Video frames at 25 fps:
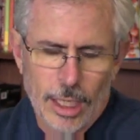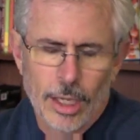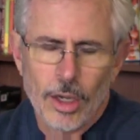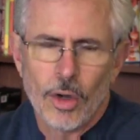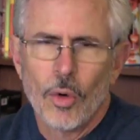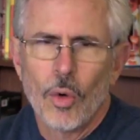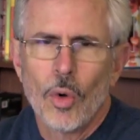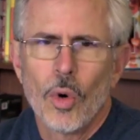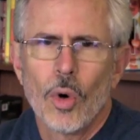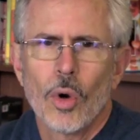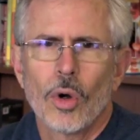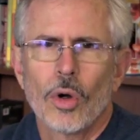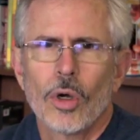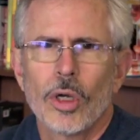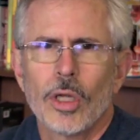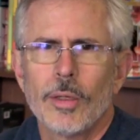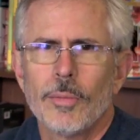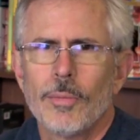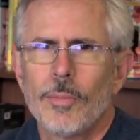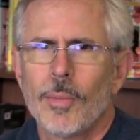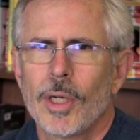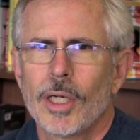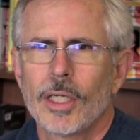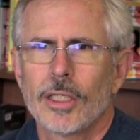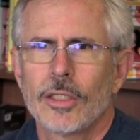Or
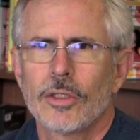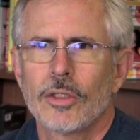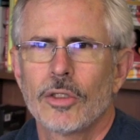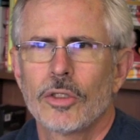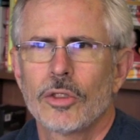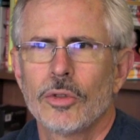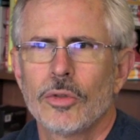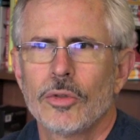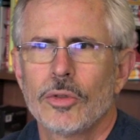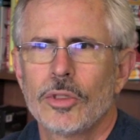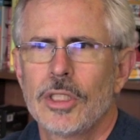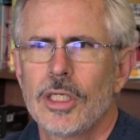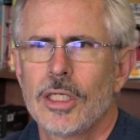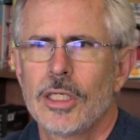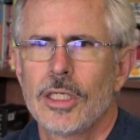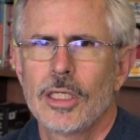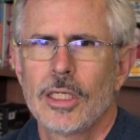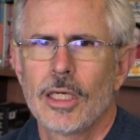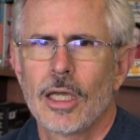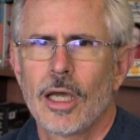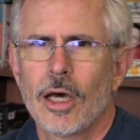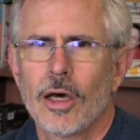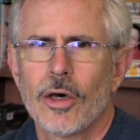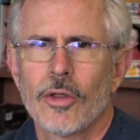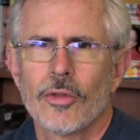it might include
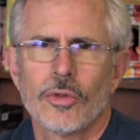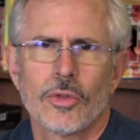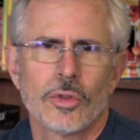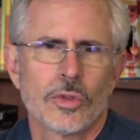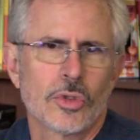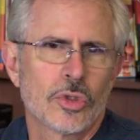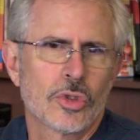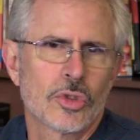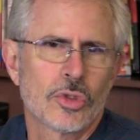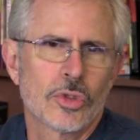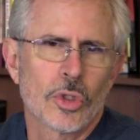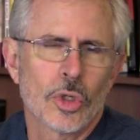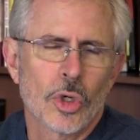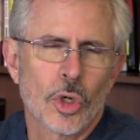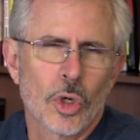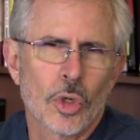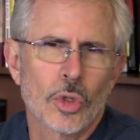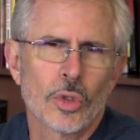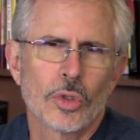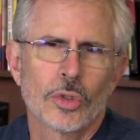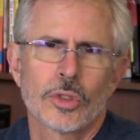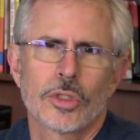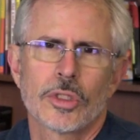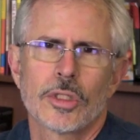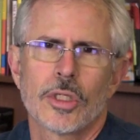getting others to
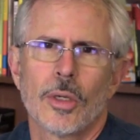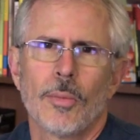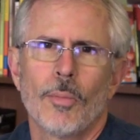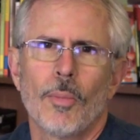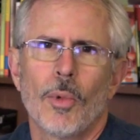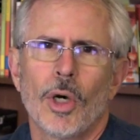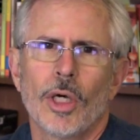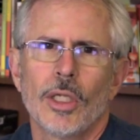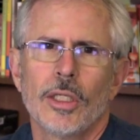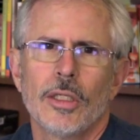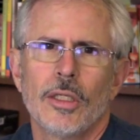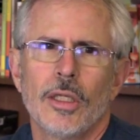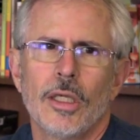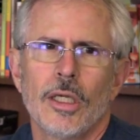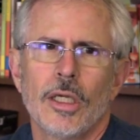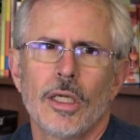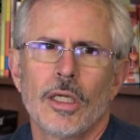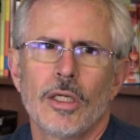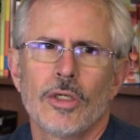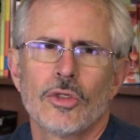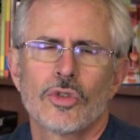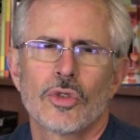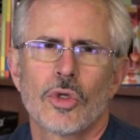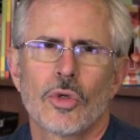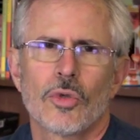hurt someone.
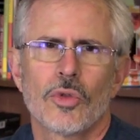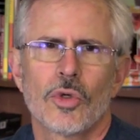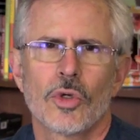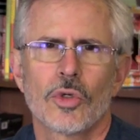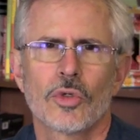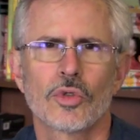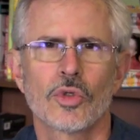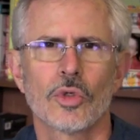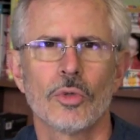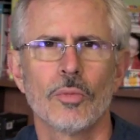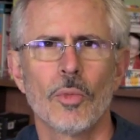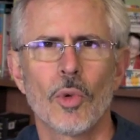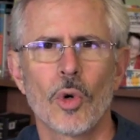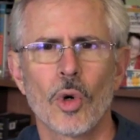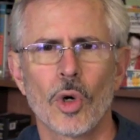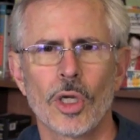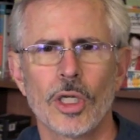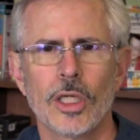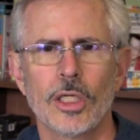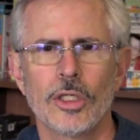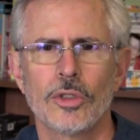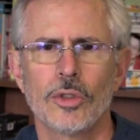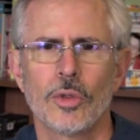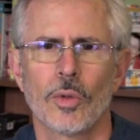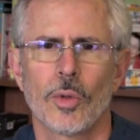So those are more
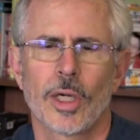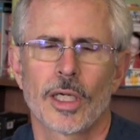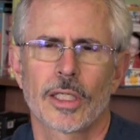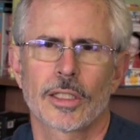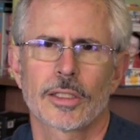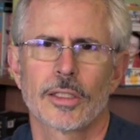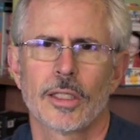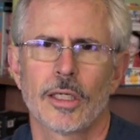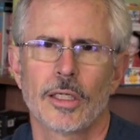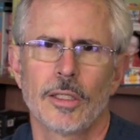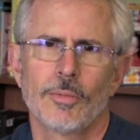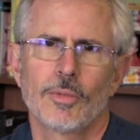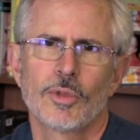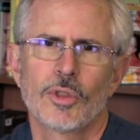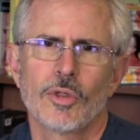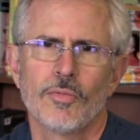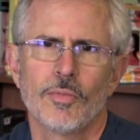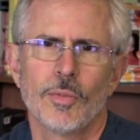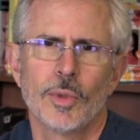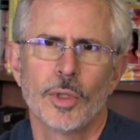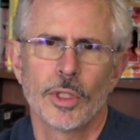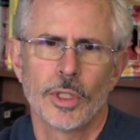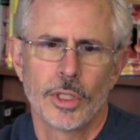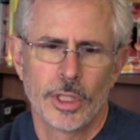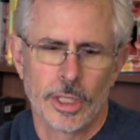indirect types of
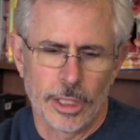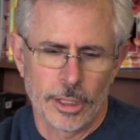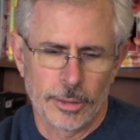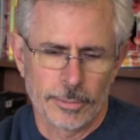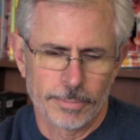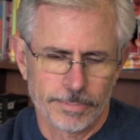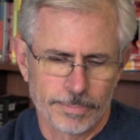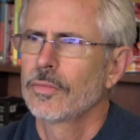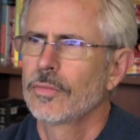bullying.